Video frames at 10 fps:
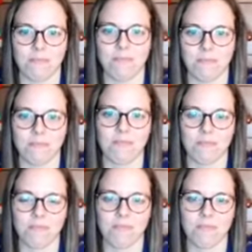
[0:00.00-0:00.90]

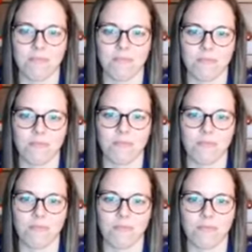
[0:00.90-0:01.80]

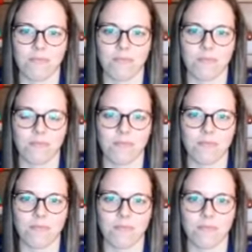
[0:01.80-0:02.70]

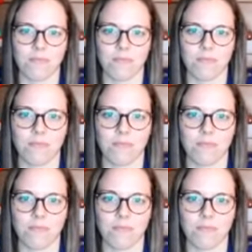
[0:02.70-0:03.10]
(not speaking)